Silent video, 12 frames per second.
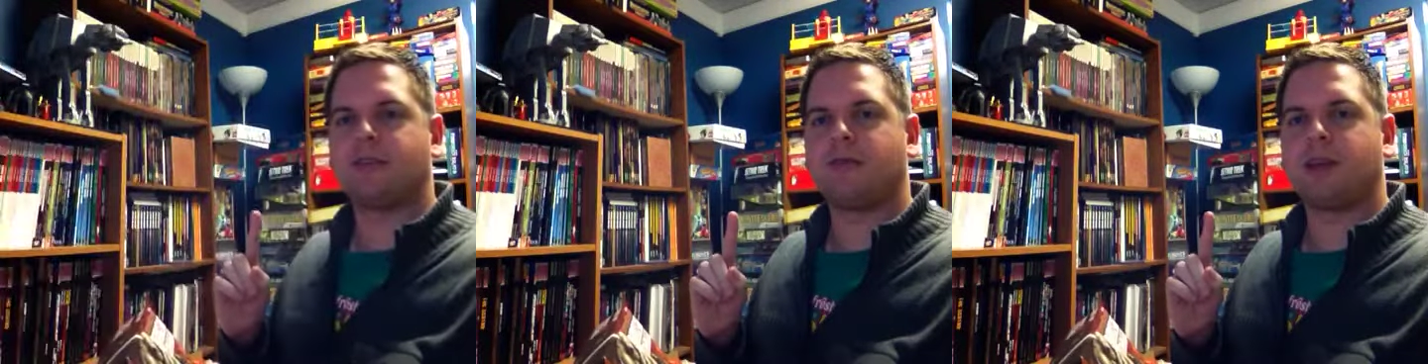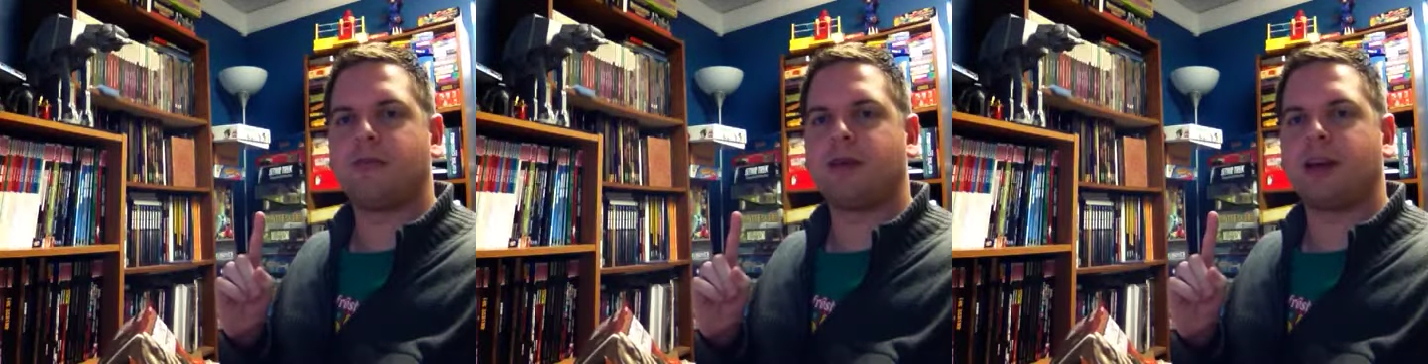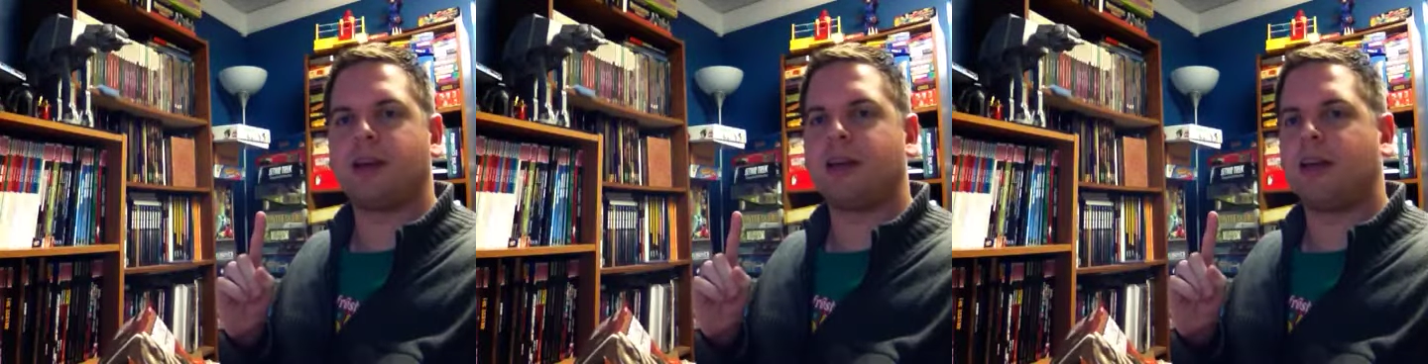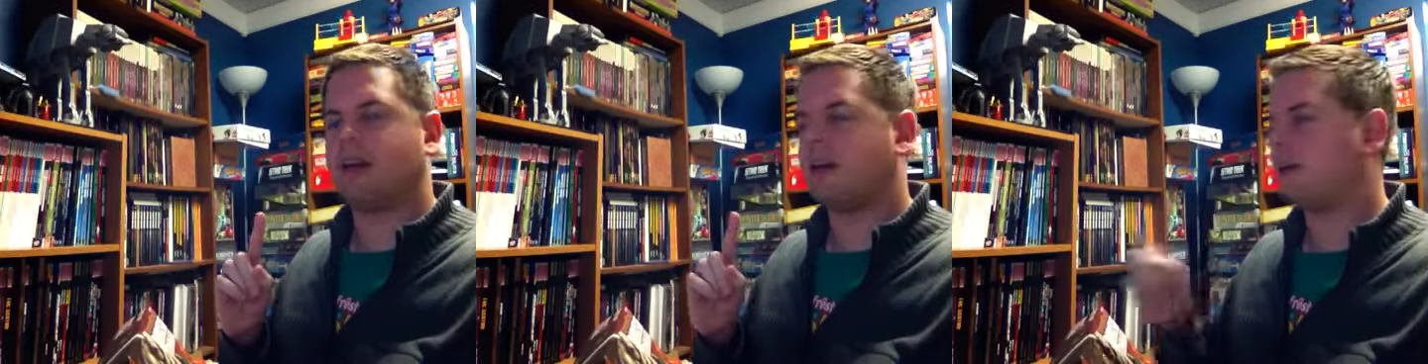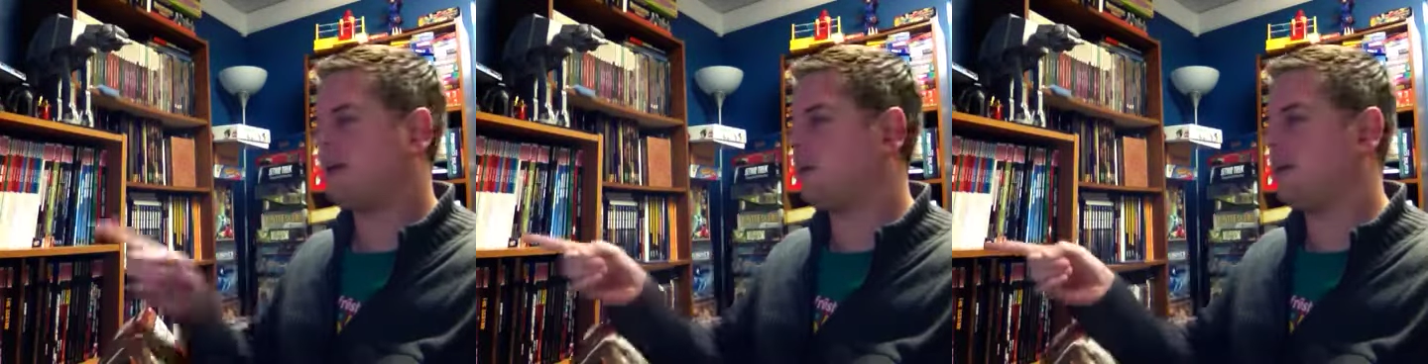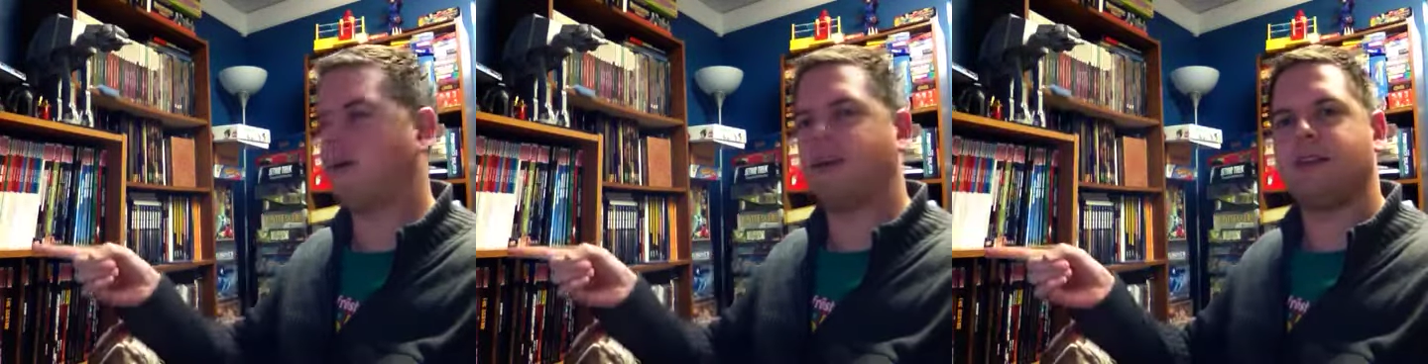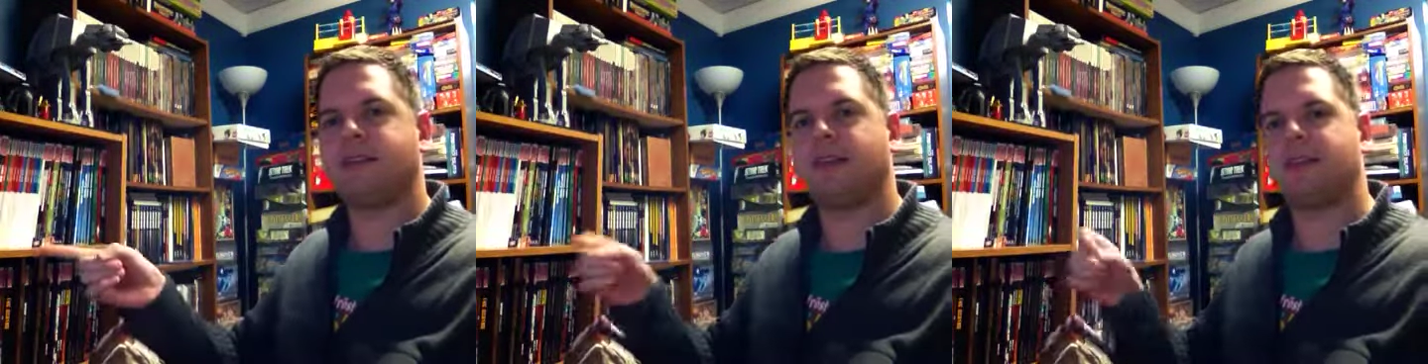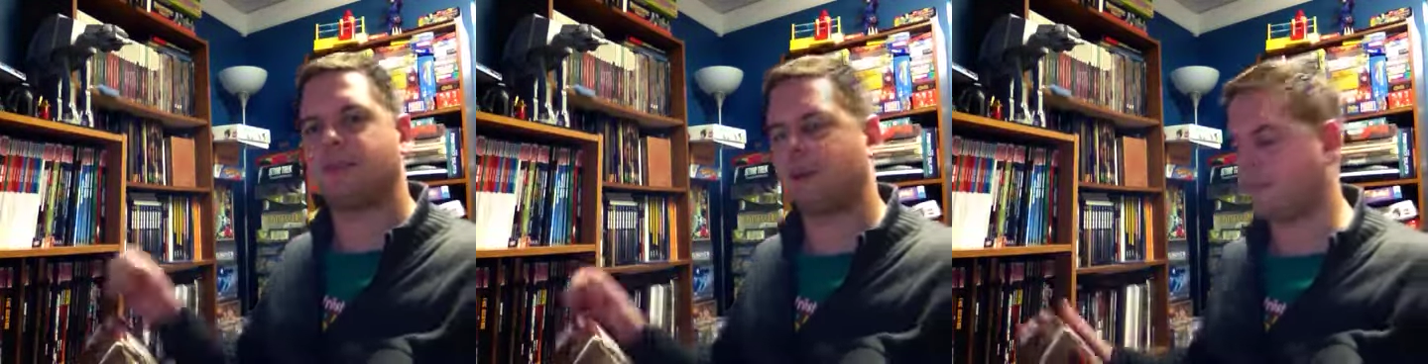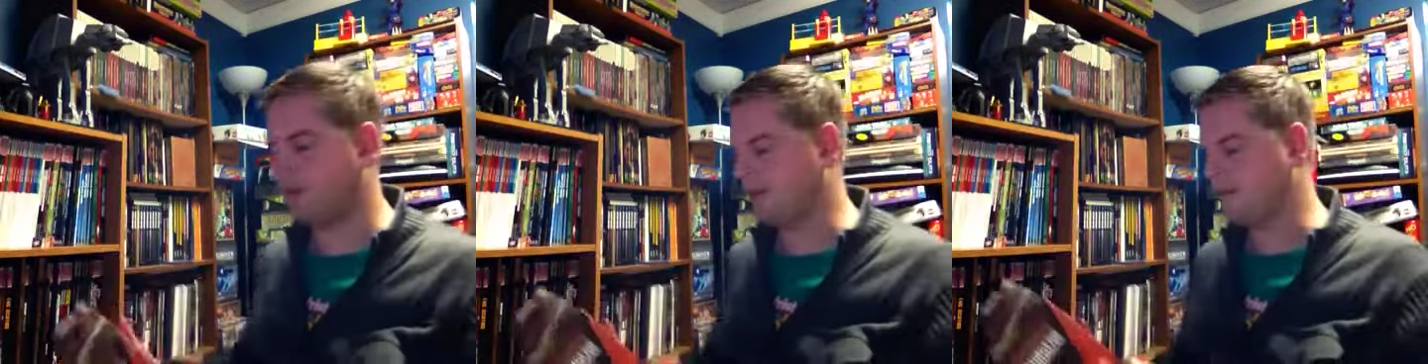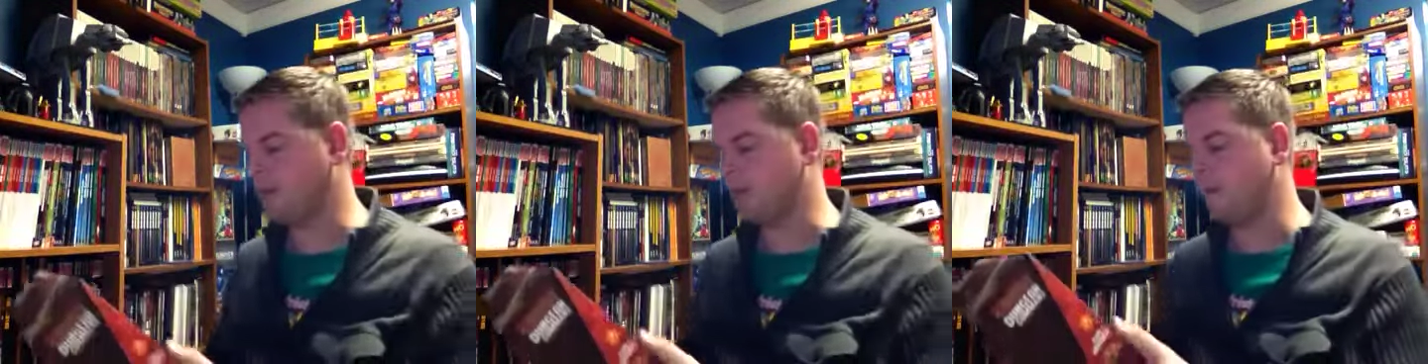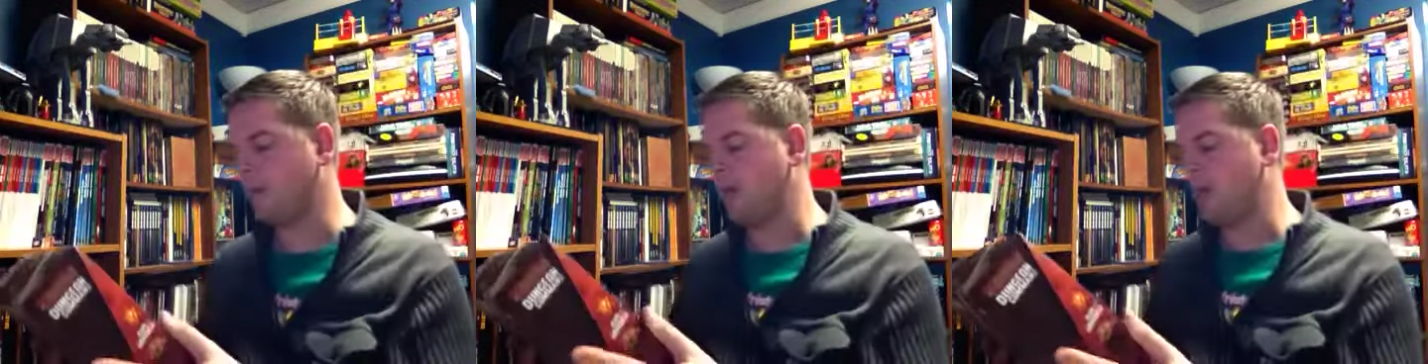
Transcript: right back there, and the Undead set is right over here. So,